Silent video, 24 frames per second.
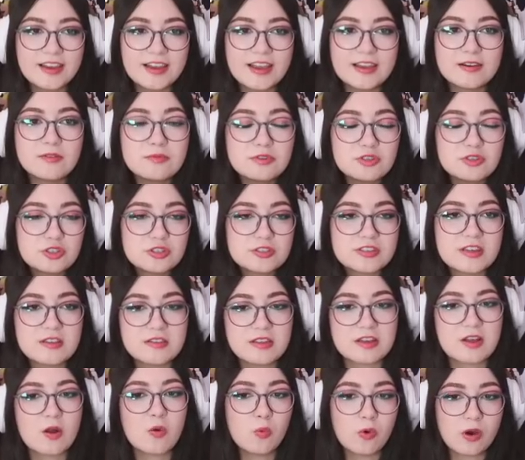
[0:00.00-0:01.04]
And we should get
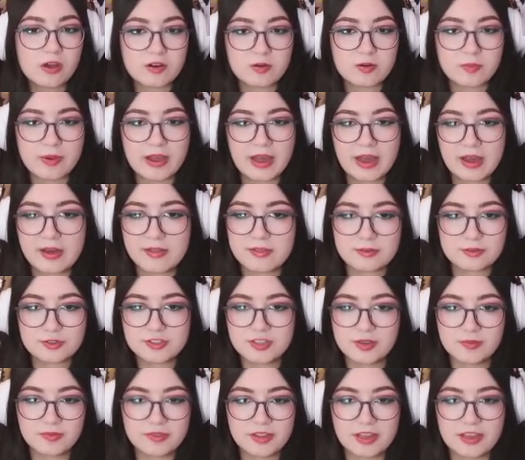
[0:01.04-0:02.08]
like a water path or
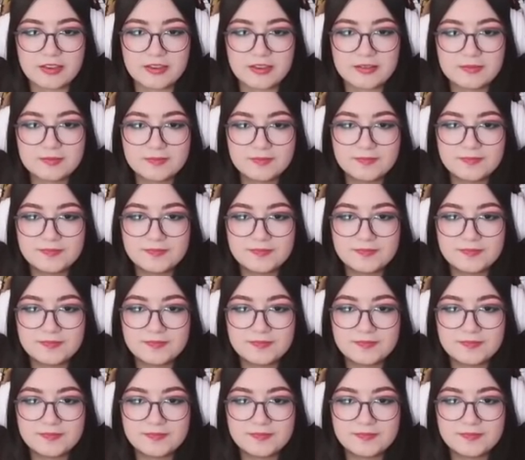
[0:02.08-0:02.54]
something.